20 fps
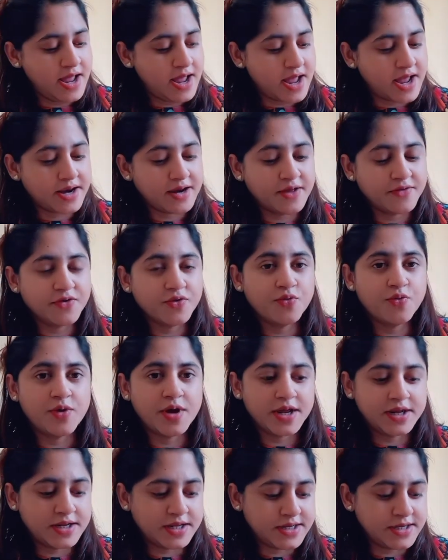Another
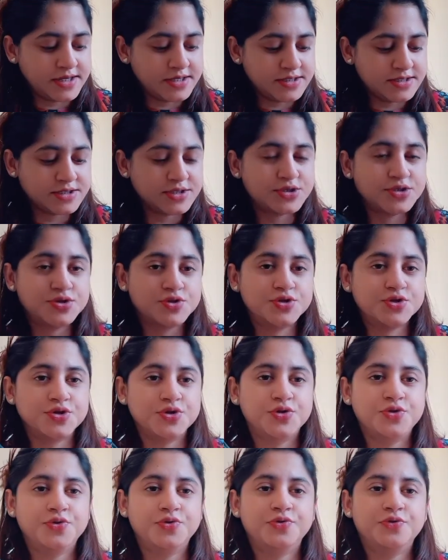one is
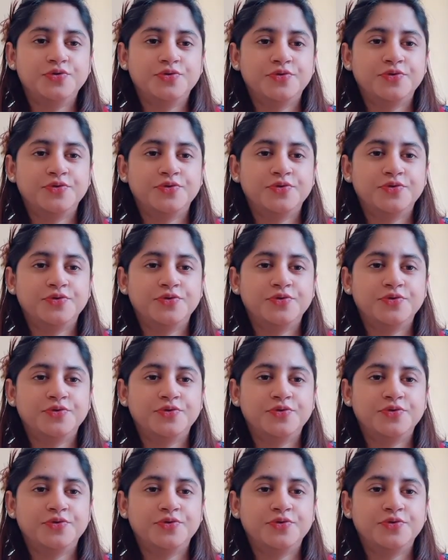to